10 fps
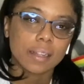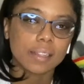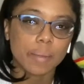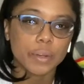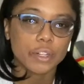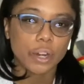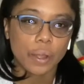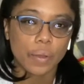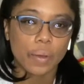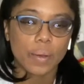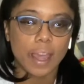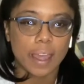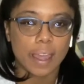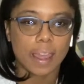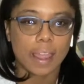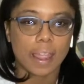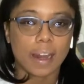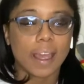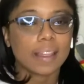type of show, and I